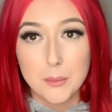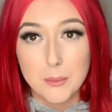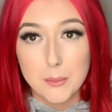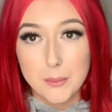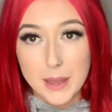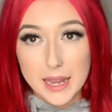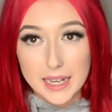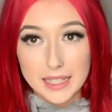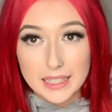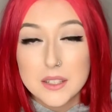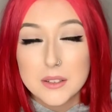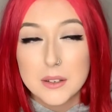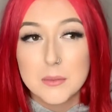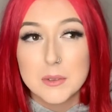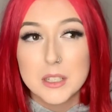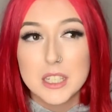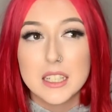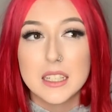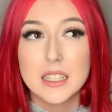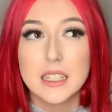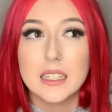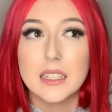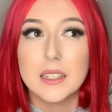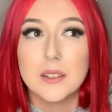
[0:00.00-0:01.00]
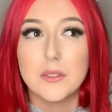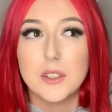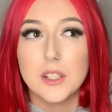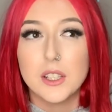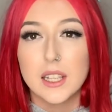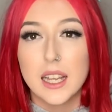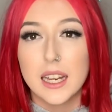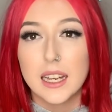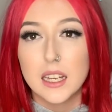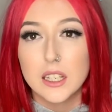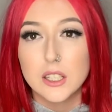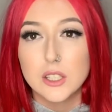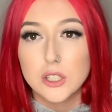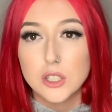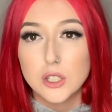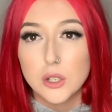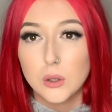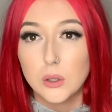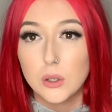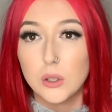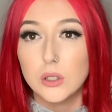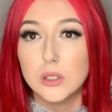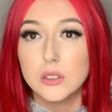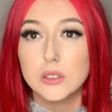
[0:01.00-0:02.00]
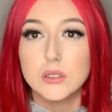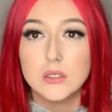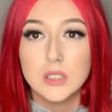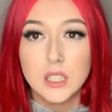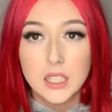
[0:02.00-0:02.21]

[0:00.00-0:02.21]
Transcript: many. So I'm just gonna give you like a short